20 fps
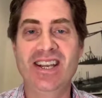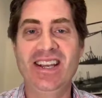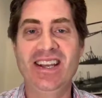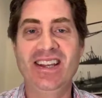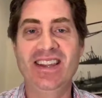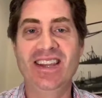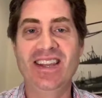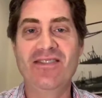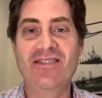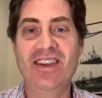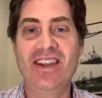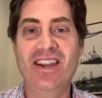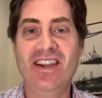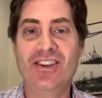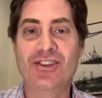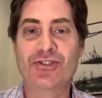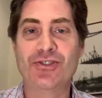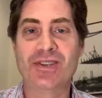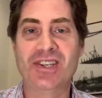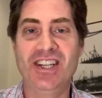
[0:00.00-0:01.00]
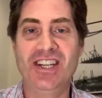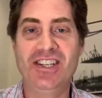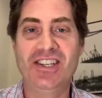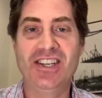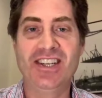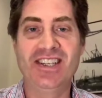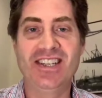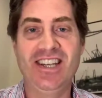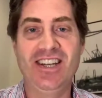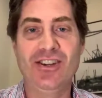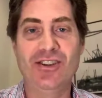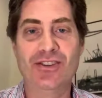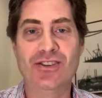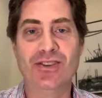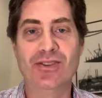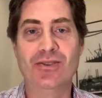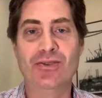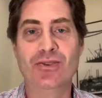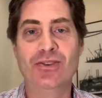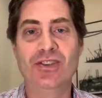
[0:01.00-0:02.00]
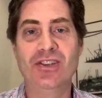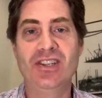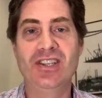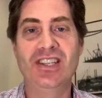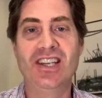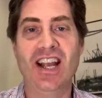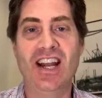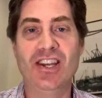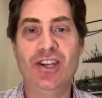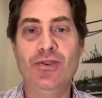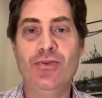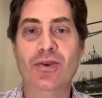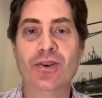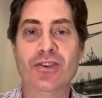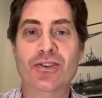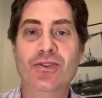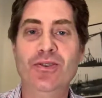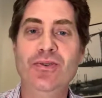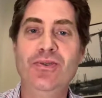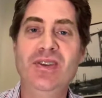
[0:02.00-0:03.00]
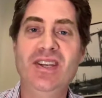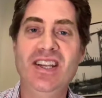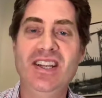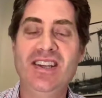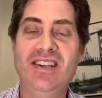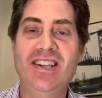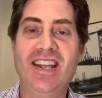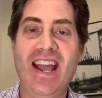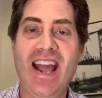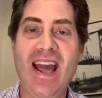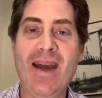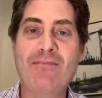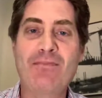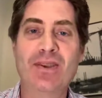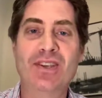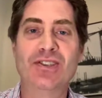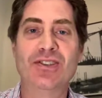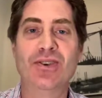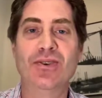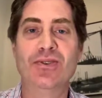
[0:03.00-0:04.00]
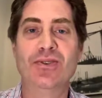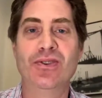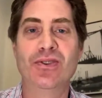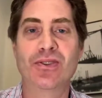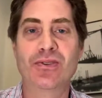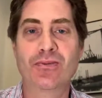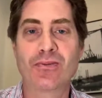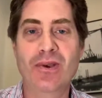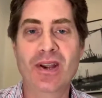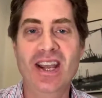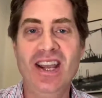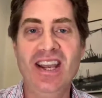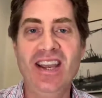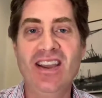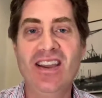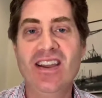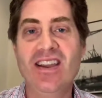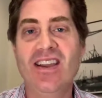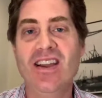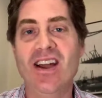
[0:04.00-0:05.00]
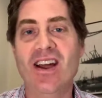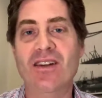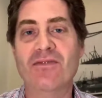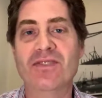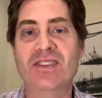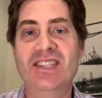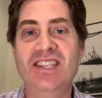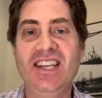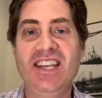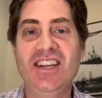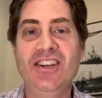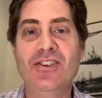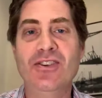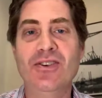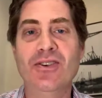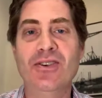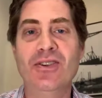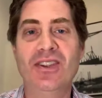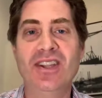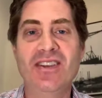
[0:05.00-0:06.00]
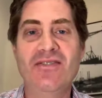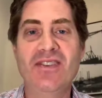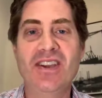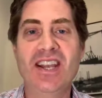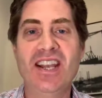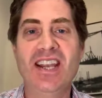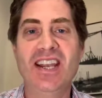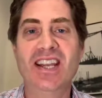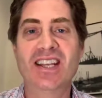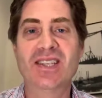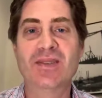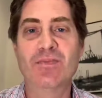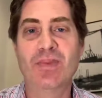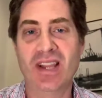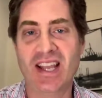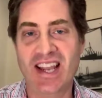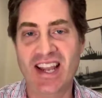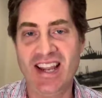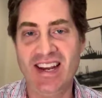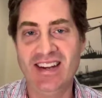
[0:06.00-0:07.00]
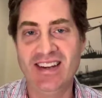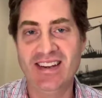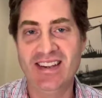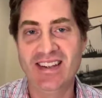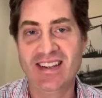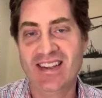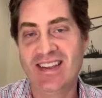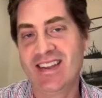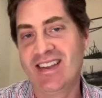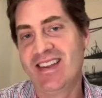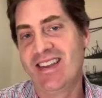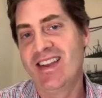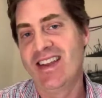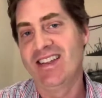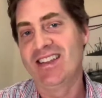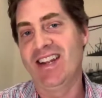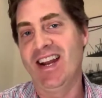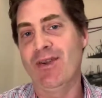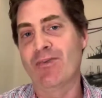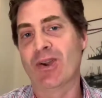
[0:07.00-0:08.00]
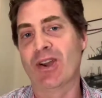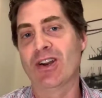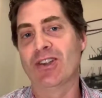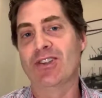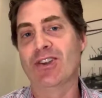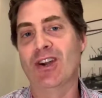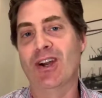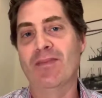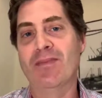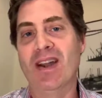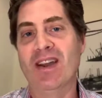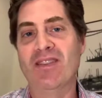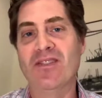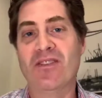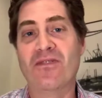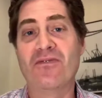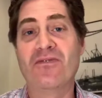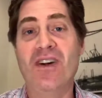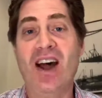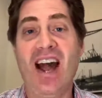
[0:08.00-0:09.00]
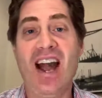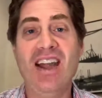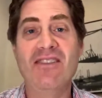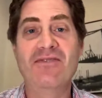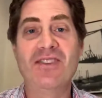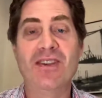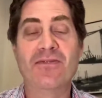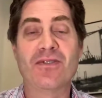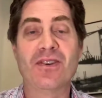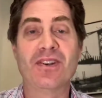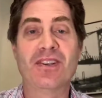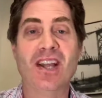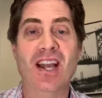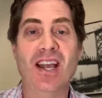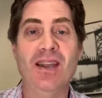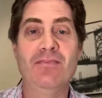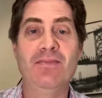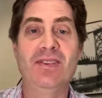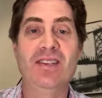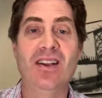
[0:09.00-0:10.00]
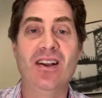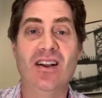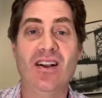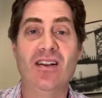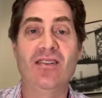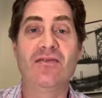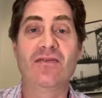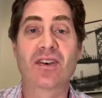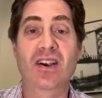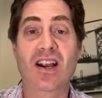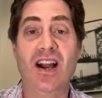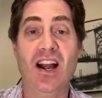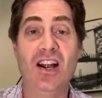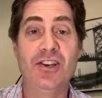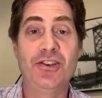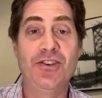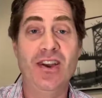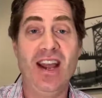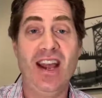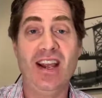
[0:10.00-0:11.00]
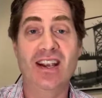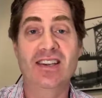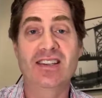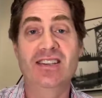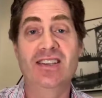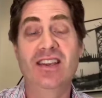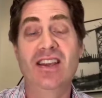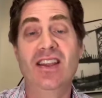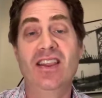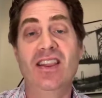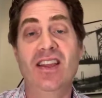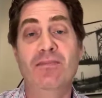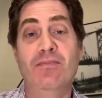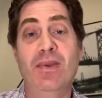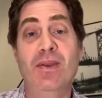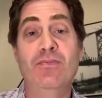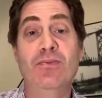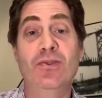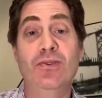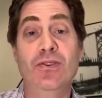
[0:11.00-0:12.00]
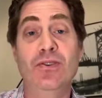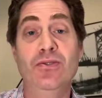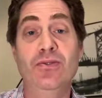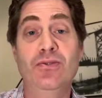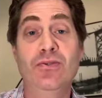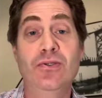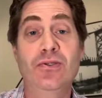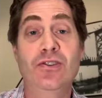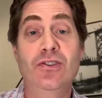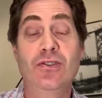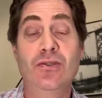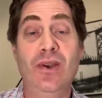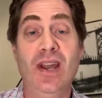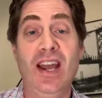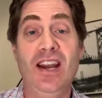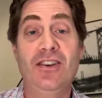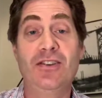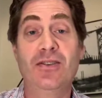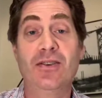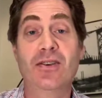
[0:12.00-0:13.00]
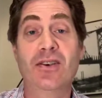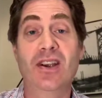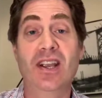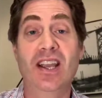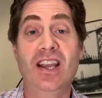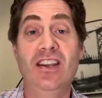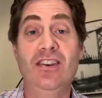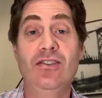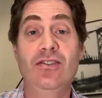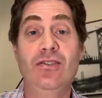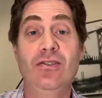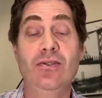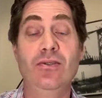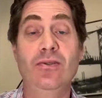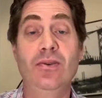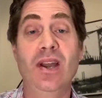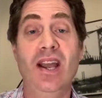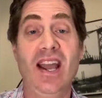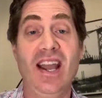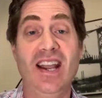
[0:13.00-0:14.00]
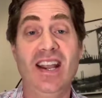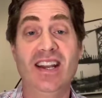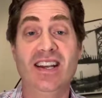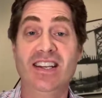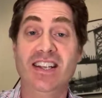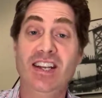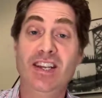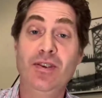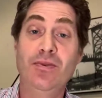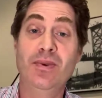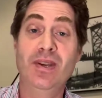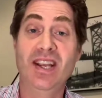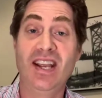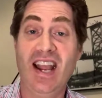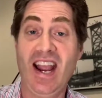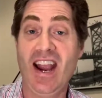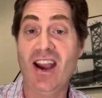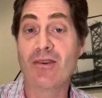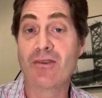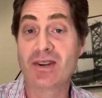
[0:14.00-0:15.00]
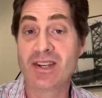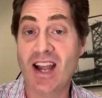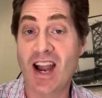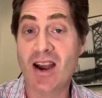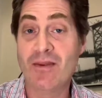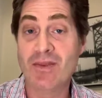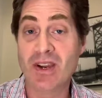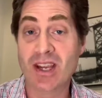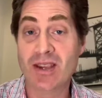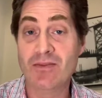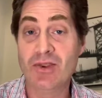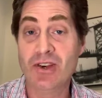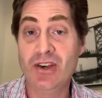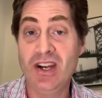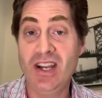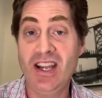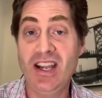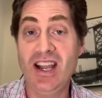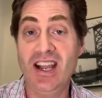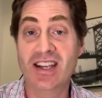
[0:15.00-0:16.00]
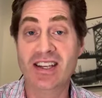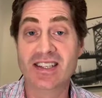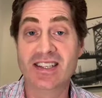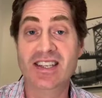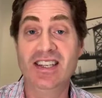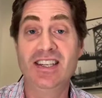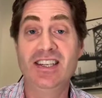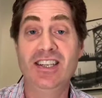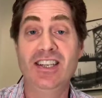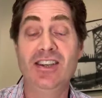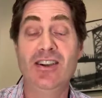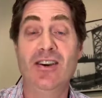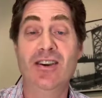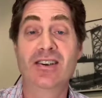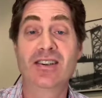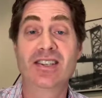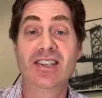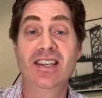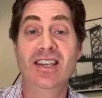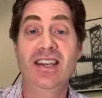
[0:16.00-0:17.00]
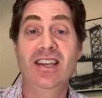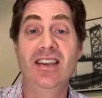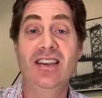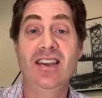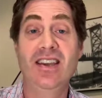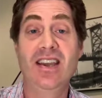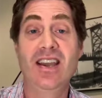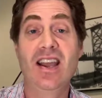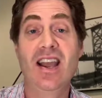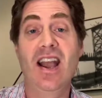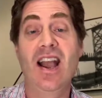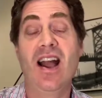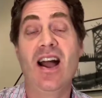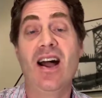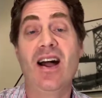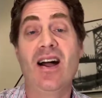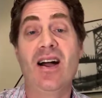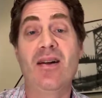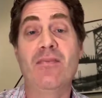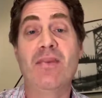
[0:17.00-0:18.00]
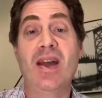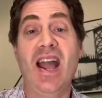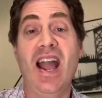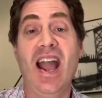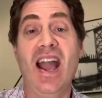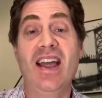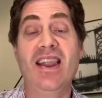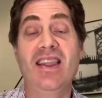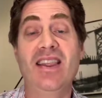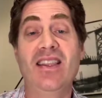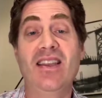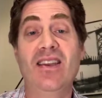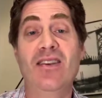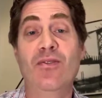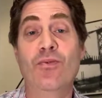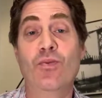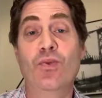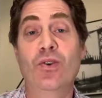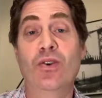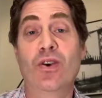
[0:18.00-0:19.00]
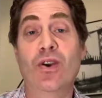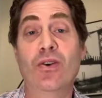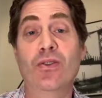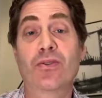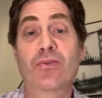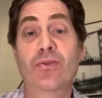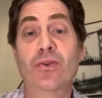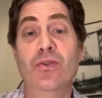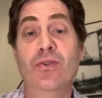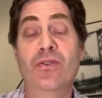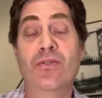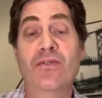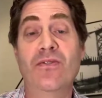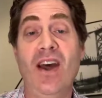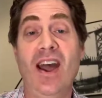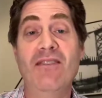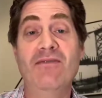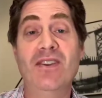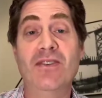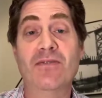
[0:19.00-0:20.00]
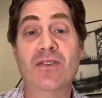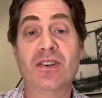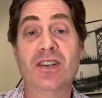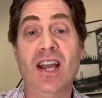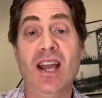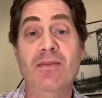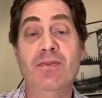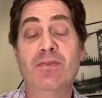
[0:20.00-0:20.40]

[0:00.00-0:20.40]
Living Strategic Senior Solutions, and you are tuned in to episode 3 of Senior Living Explained. Today we're going to talk about the 5 different types of contracts that people use to enter into a continuing care retirement community, a CCRC, and we'll go through the 5 different types.